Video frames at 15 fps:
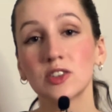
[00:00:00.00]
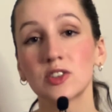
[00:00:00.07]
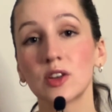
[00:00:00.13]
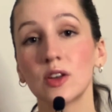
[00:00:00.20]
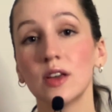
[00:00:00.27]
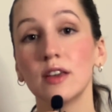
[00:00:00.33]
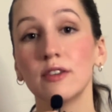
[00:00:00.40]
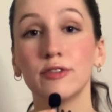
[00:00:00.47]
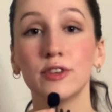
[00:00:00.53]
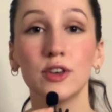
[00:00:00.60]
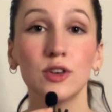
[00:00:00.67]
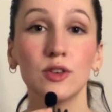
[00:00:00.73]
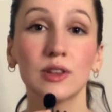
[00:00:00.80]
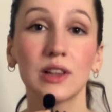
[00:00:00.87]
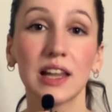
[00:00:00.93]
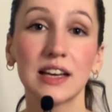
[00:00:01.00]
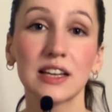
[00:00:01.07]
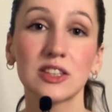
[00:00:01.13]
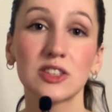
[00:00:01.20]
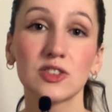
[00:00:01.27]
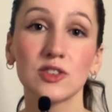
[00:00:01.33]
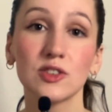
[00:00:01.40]
So if you'd
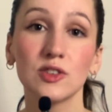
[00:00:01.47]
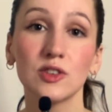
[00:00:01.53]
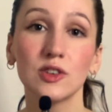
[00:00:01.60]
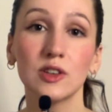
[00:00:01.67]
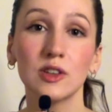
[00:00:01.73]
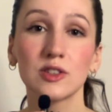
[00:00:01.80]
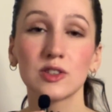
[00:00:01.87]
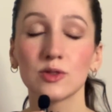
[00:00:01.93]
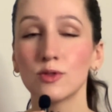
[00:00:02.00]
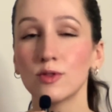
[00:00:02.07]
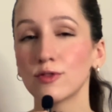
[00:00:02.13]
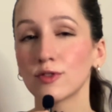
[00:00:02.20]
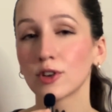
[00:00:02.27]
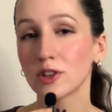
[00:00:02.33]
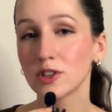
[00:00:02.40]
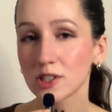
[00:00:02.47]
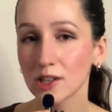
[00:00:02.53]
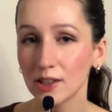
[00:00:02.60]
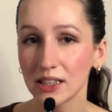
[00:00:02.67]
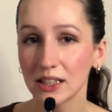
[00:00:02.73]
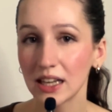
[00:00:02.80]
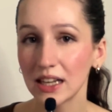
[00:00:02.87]
like to sort of
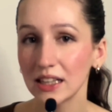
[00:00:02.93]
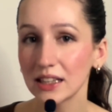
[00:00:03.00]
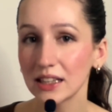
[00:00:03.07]
consolidate